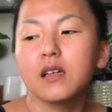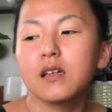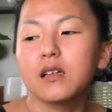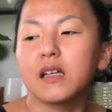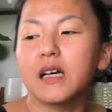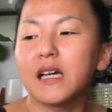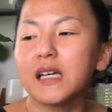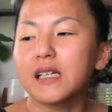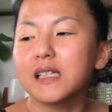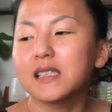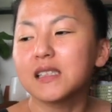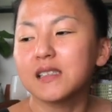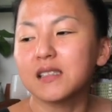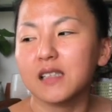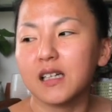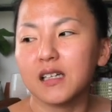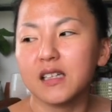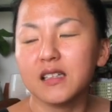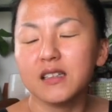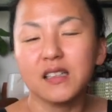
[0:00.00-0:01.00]
like
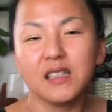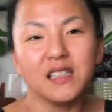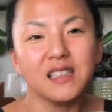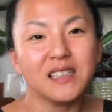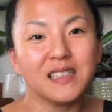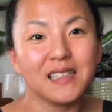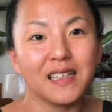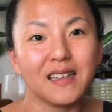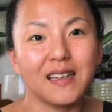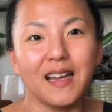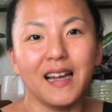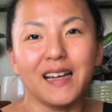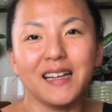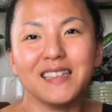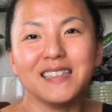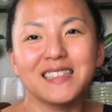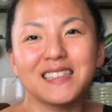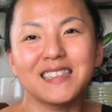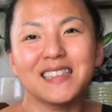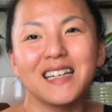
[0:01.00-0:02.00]
succulents, I
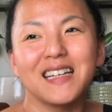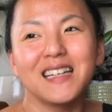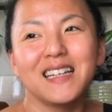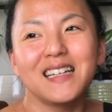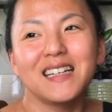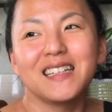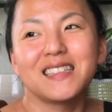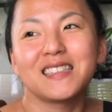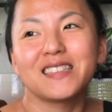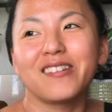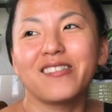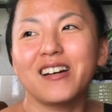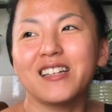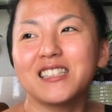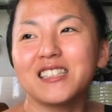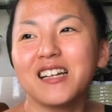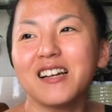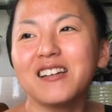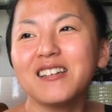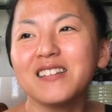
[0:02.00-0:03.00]
guess. So I
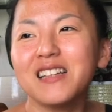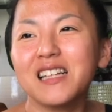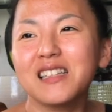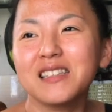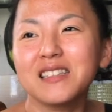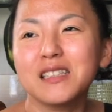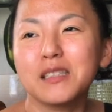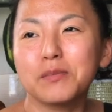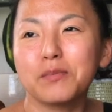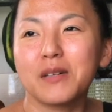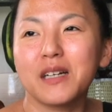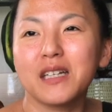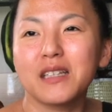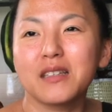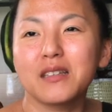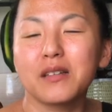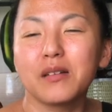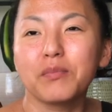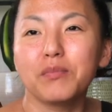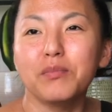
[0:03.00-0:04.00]
try not to
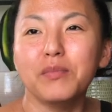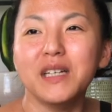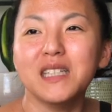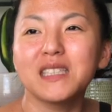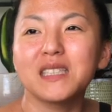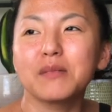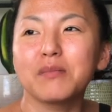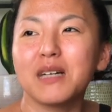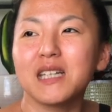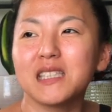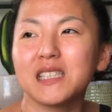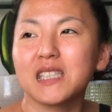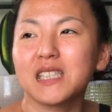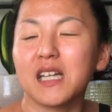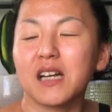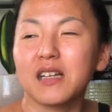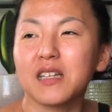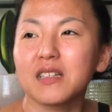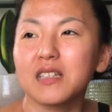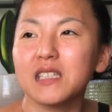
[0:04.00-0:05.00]
miss my
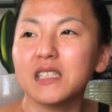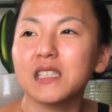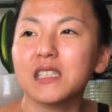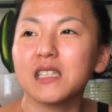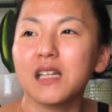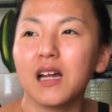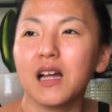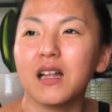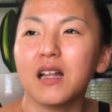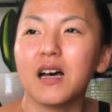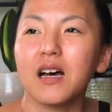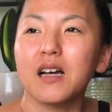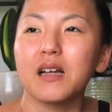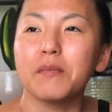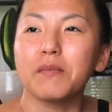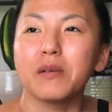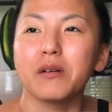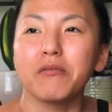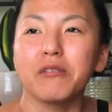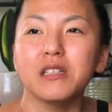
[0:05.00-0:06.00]
succulents a lot,
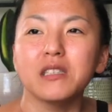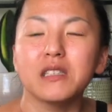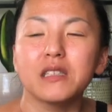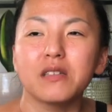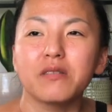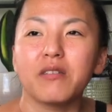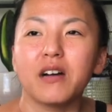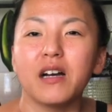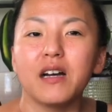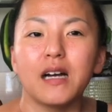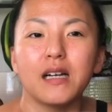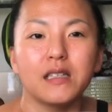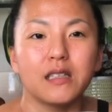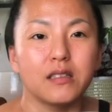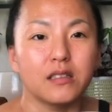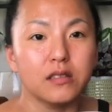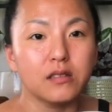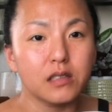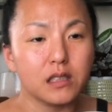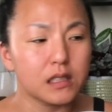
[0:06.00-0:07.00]
but once in a while I
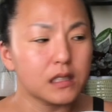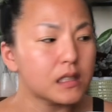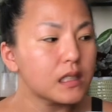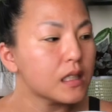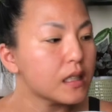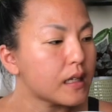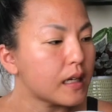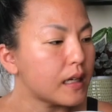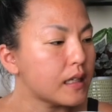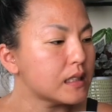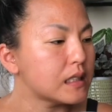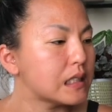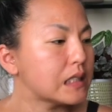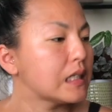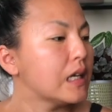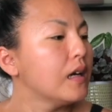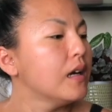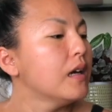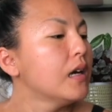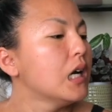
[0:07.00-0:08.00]
do, just in case.
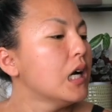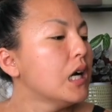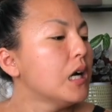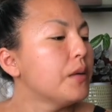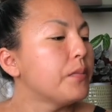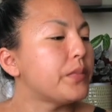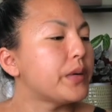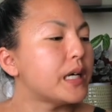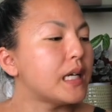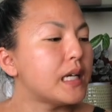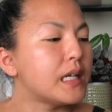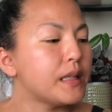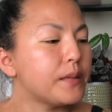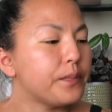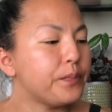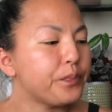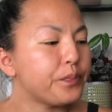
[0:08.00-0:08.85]
But